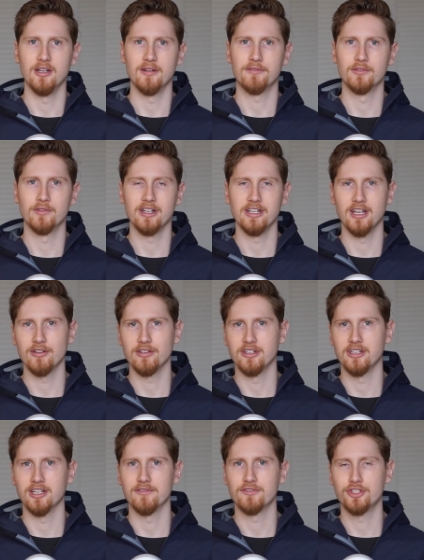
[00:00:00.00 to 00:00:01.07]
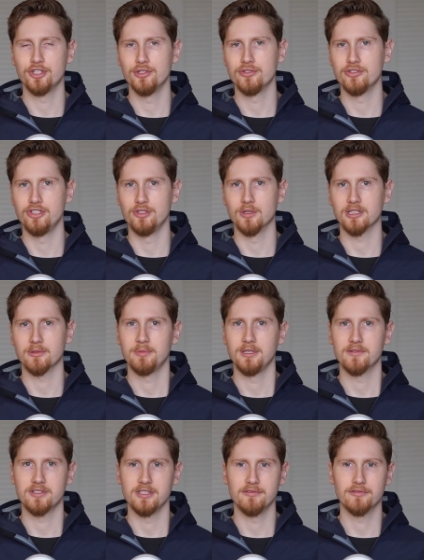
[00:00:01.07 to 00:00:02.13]
For right now, you can kind of choose, do you want the
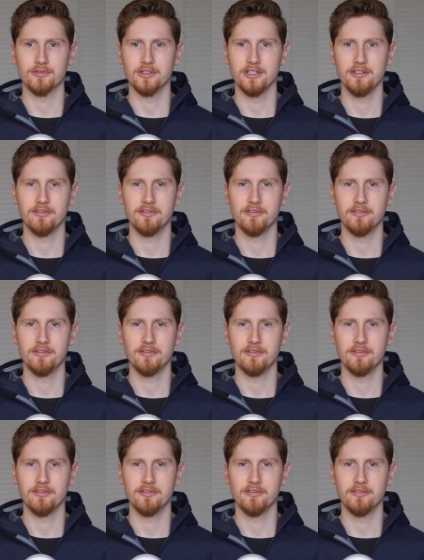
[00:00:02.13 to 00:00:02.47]
PFC free